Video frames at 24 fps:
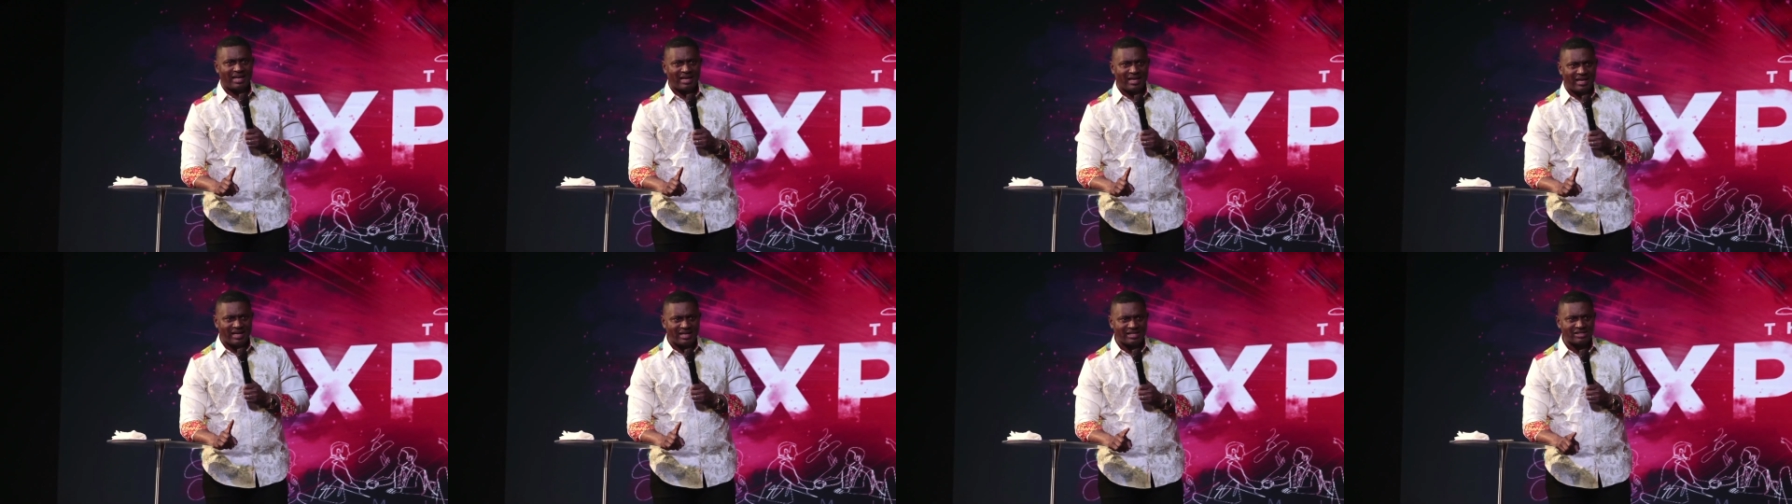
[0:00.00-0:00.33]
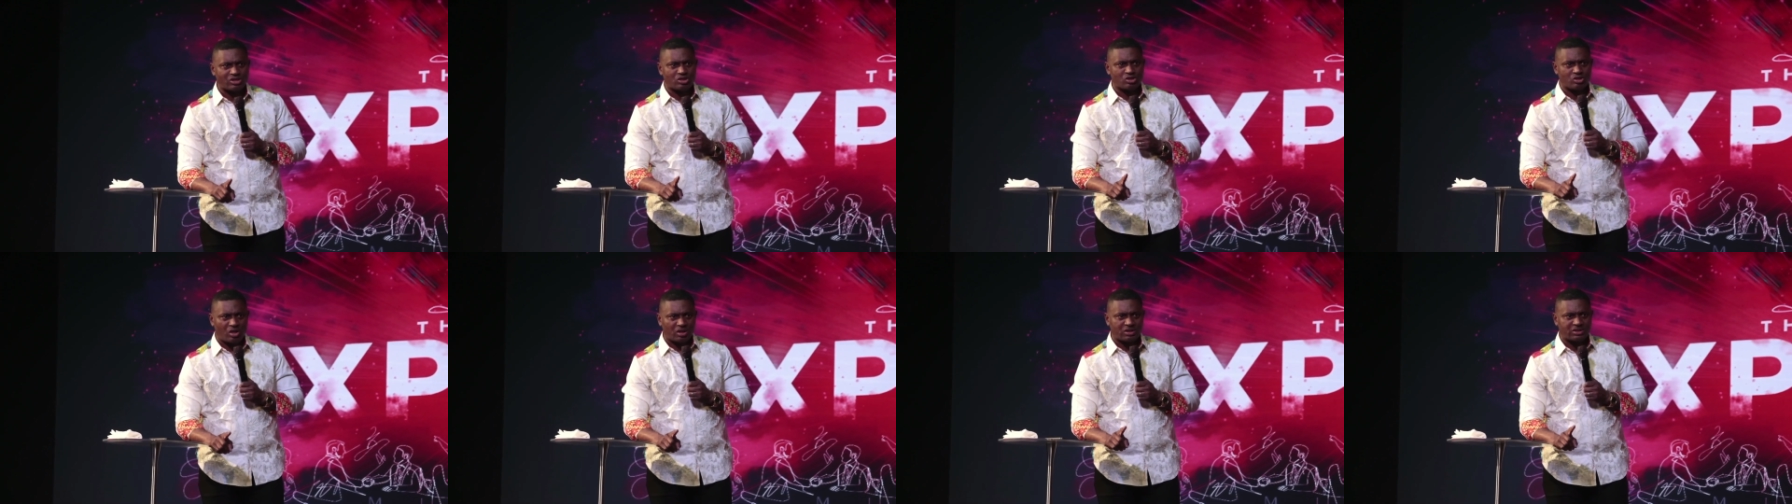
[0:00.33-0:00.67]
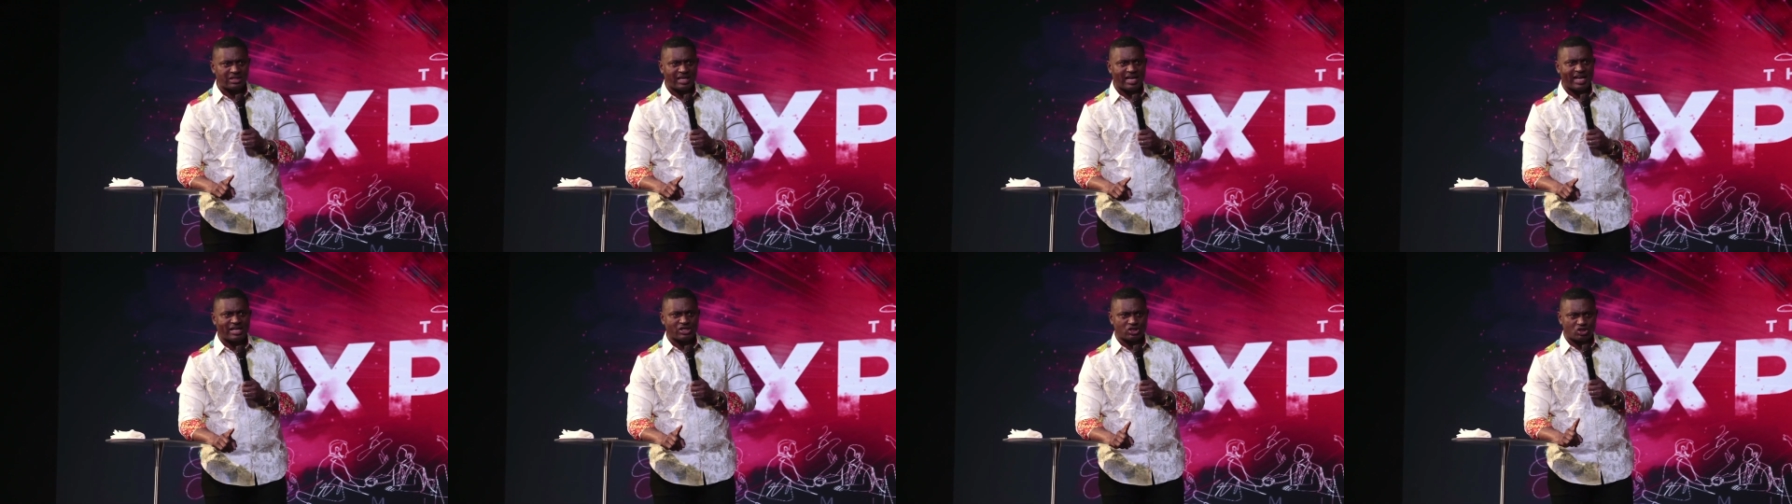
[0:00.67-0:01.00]
is not
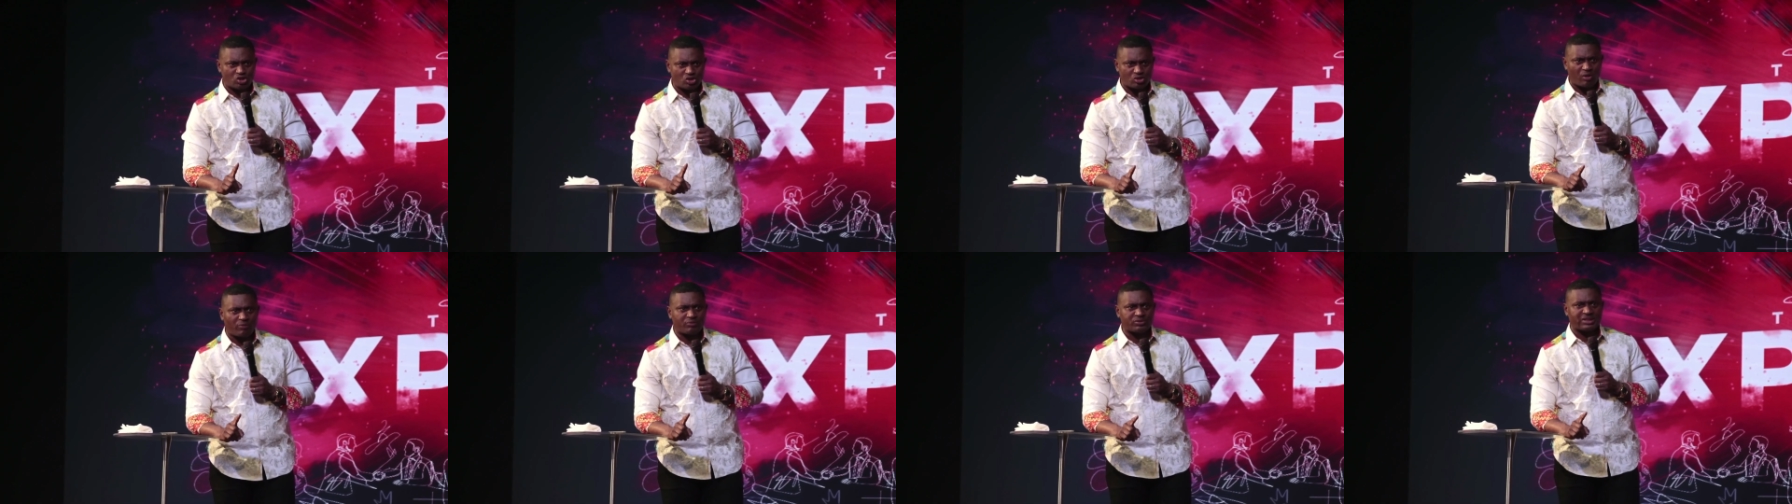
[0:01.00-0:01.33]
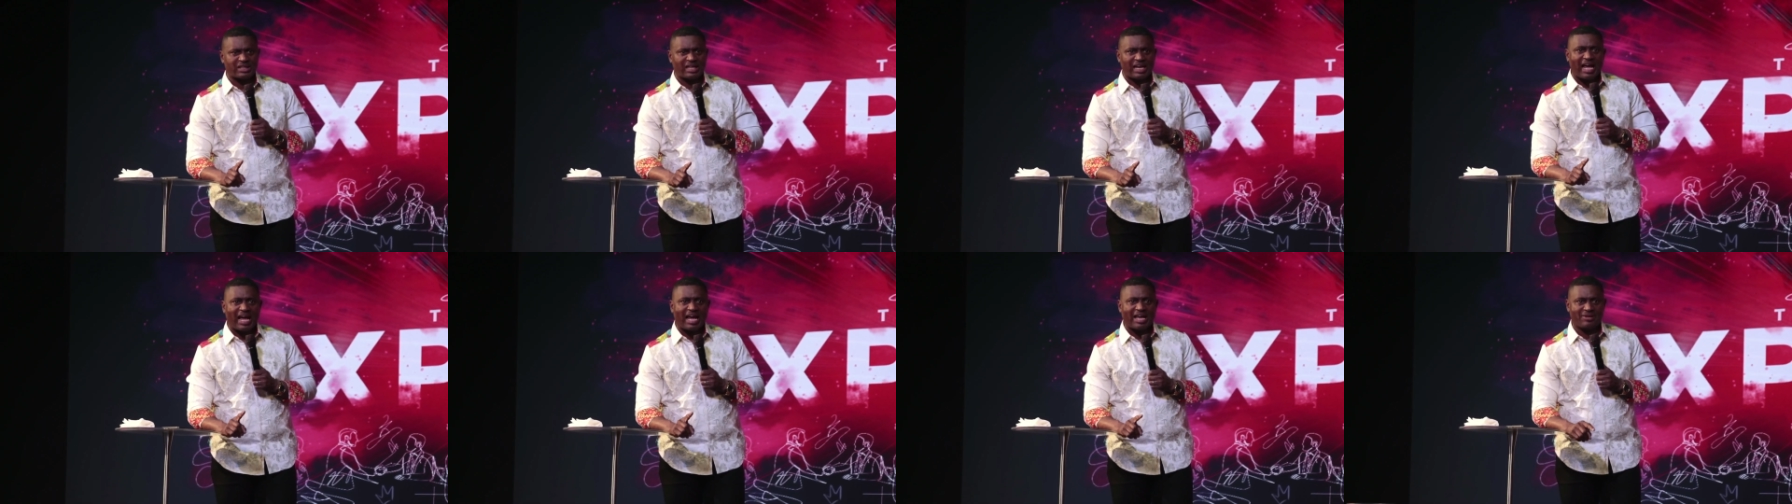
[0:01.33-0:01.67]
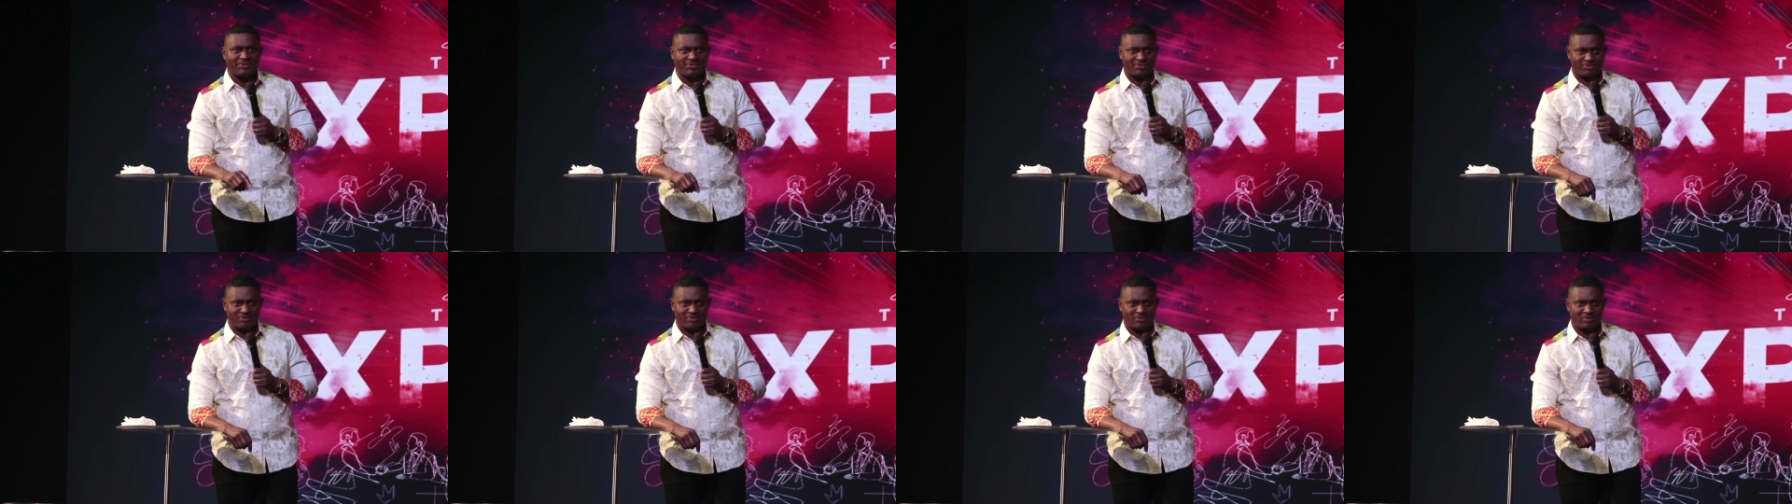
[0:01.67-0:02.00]
a soft
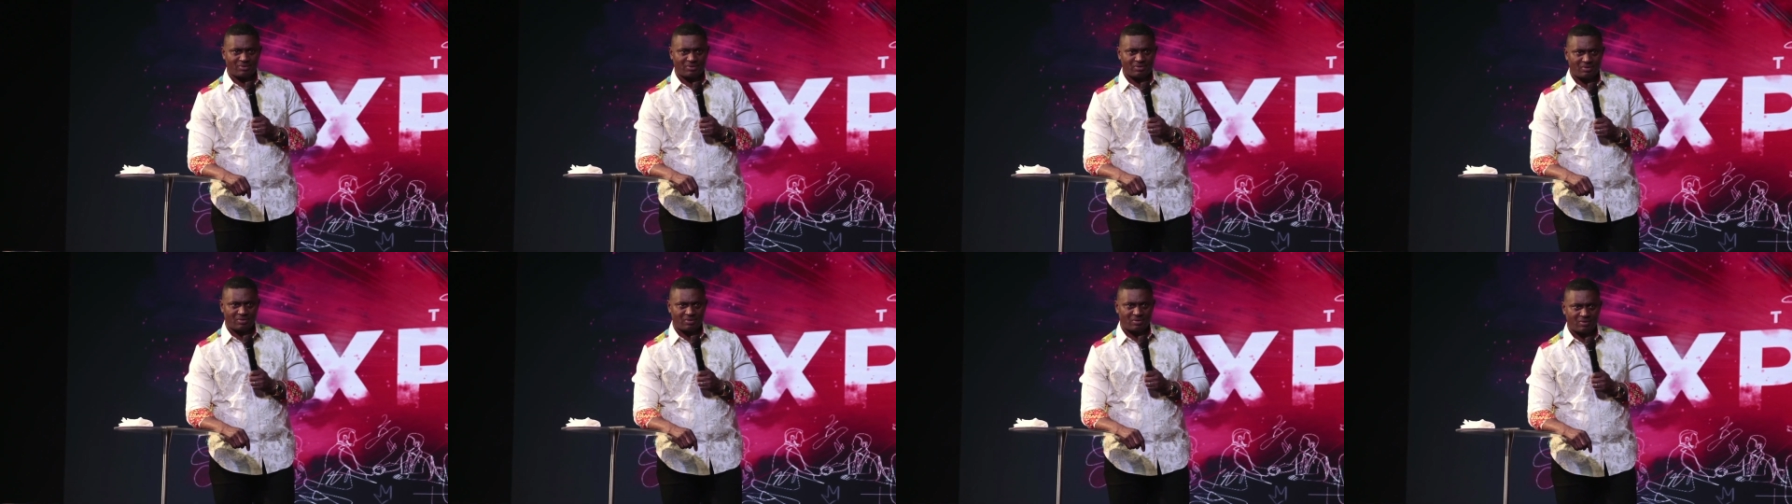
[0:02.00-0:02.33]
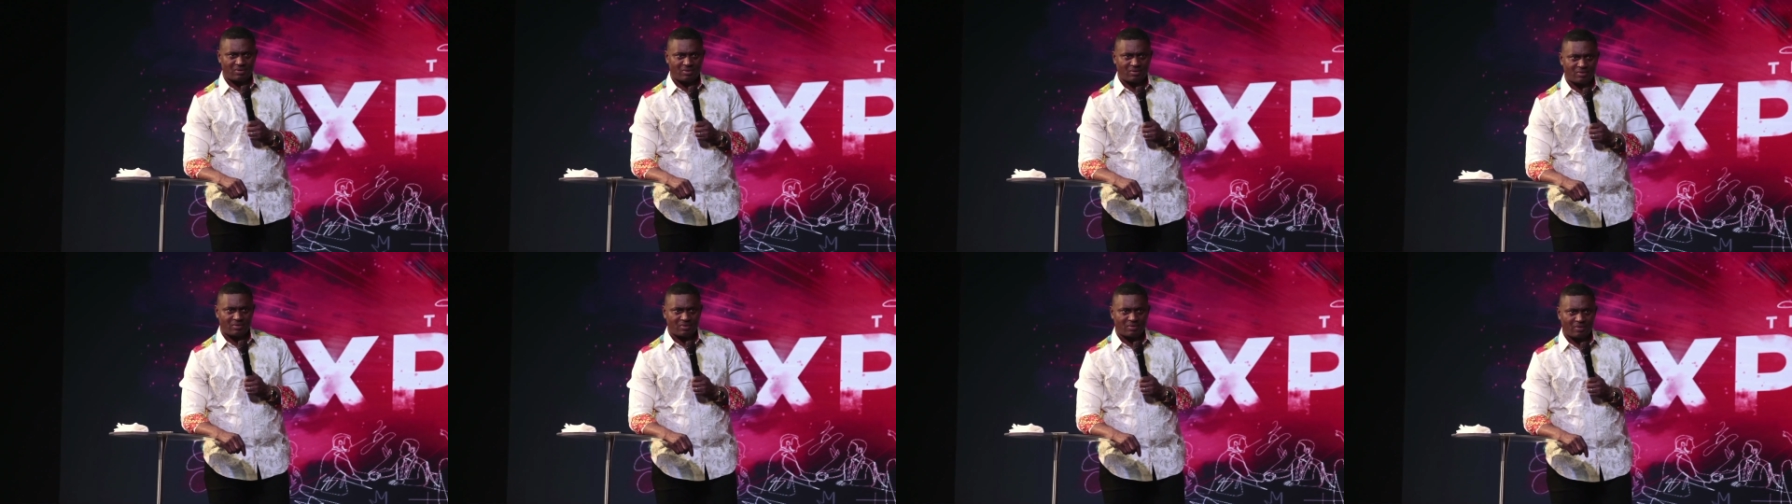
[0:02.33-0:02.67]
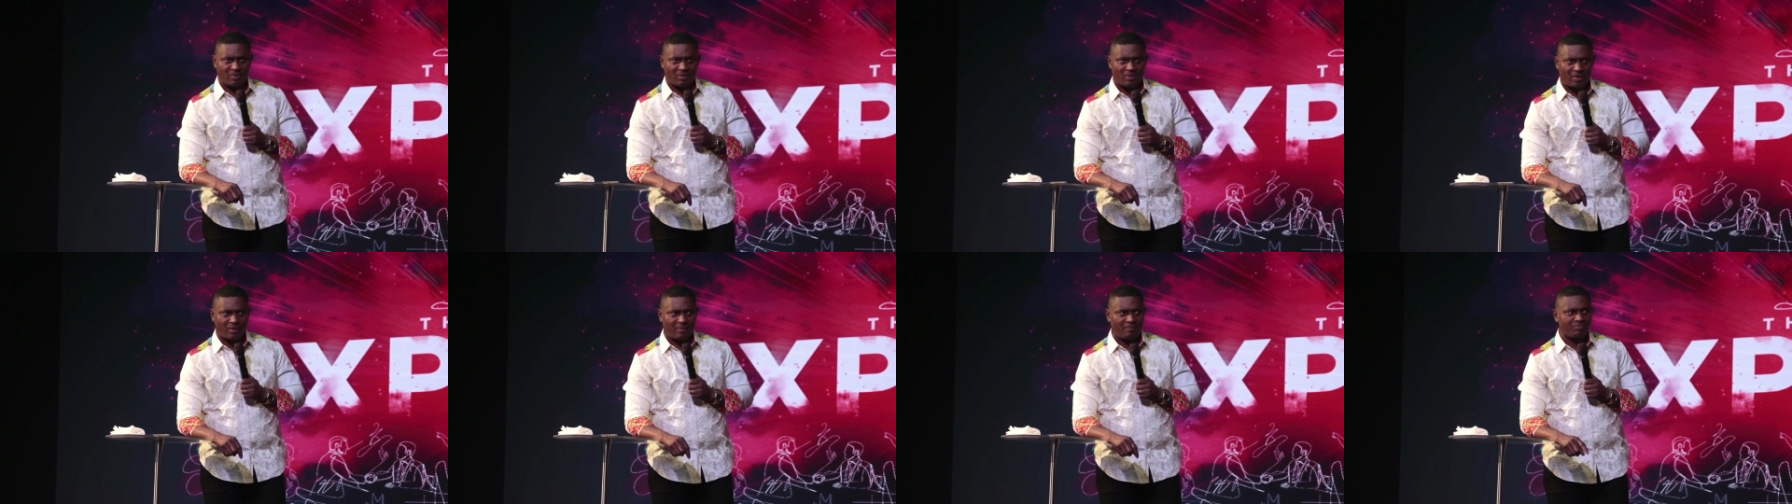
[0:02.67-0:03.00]
life.
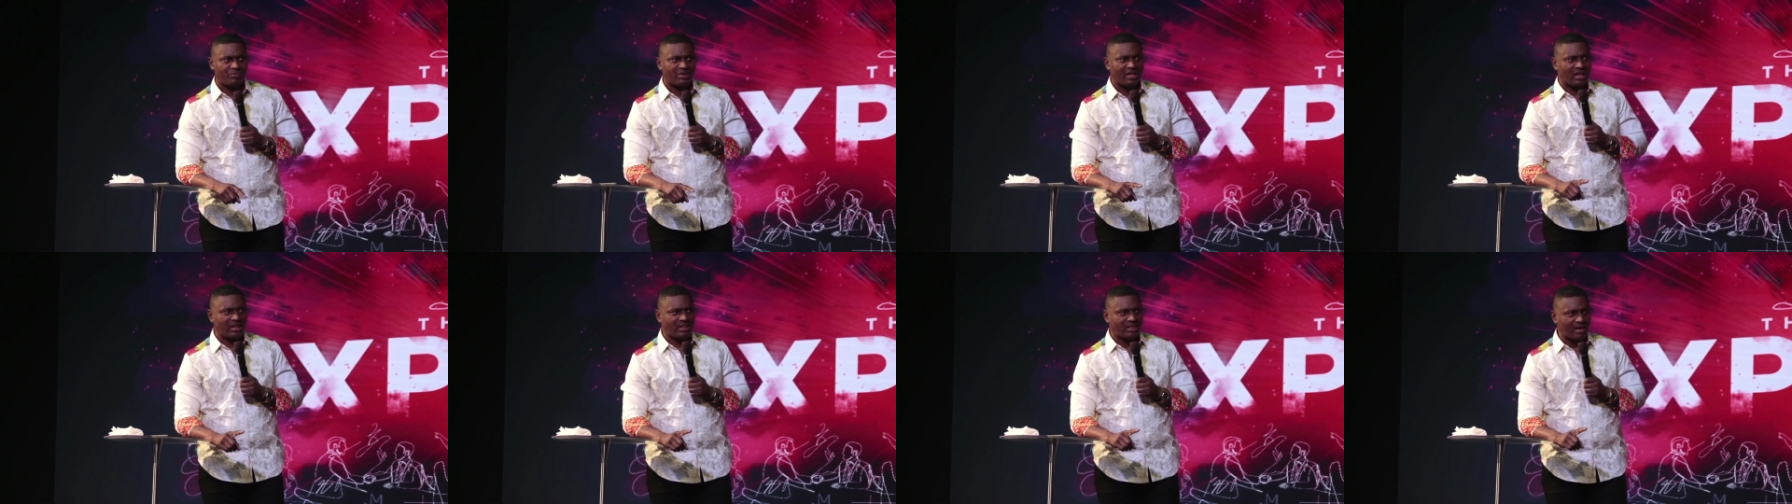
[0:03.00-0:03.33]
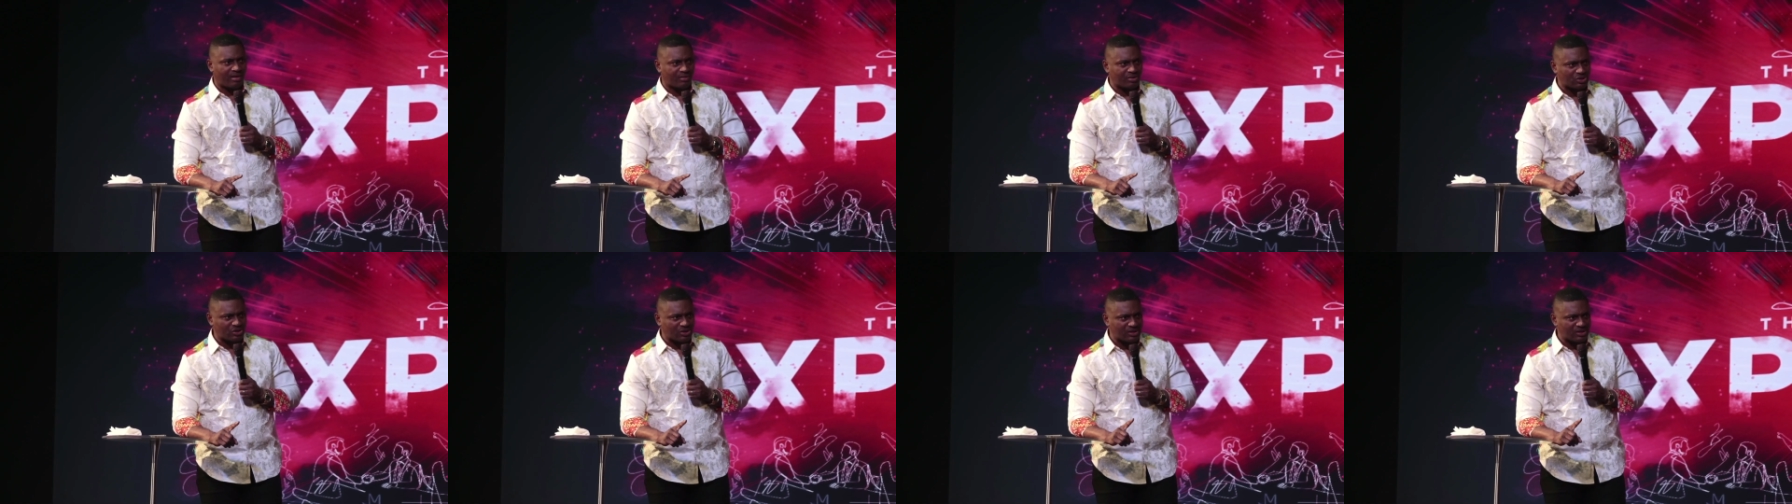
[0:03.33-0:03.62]
There is